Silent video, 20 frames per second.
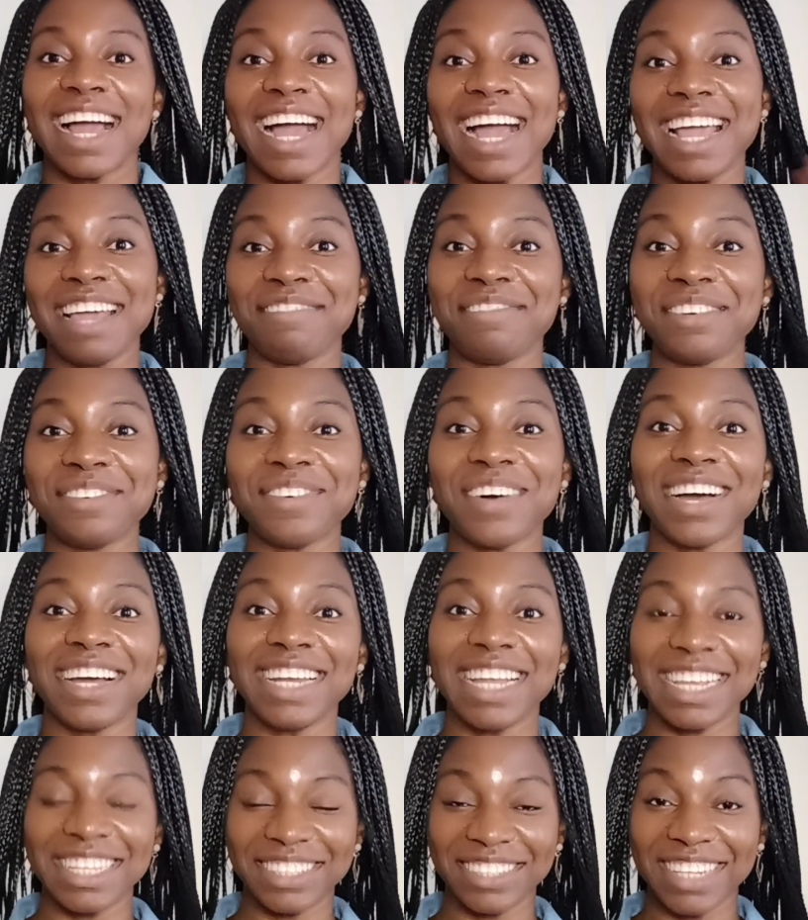Hi everyone,
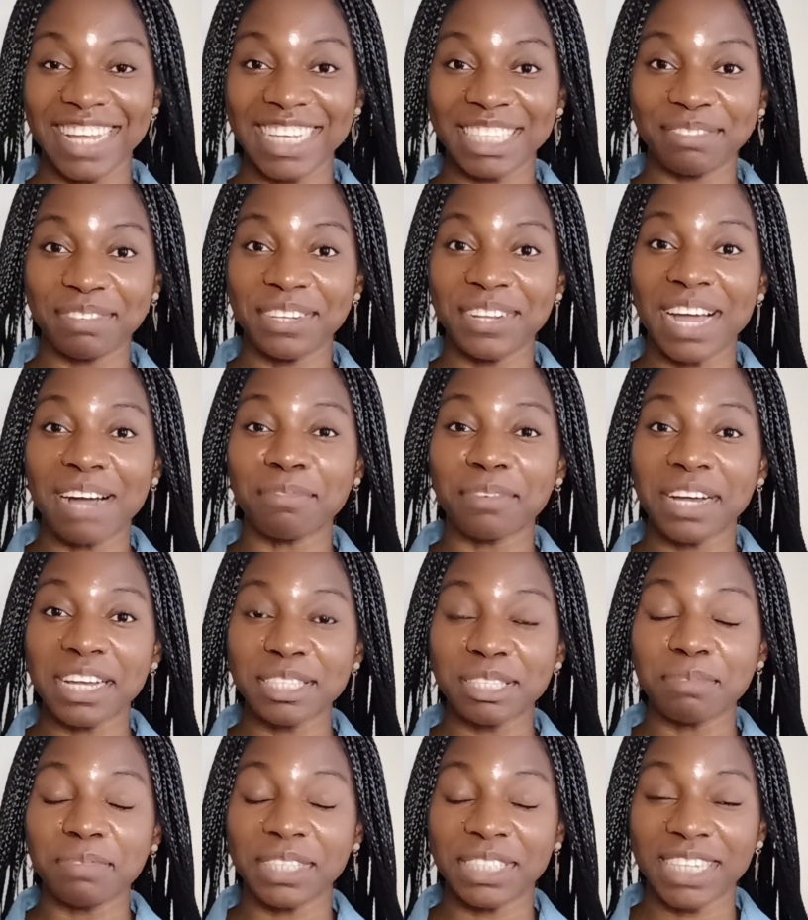in today's video I'm going
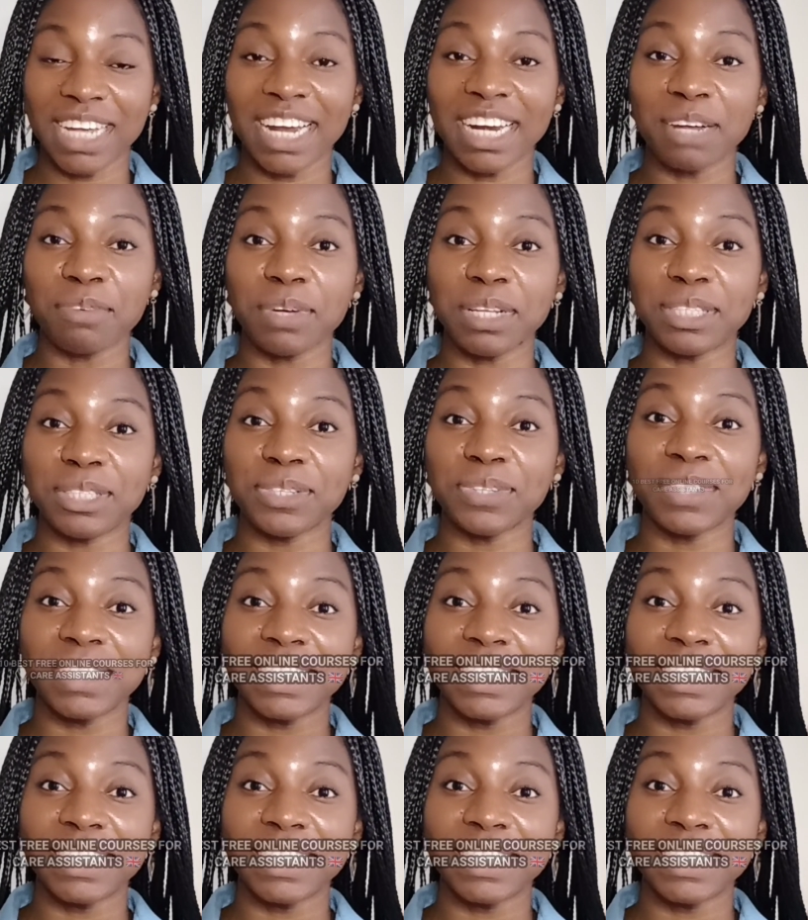to be sharing with you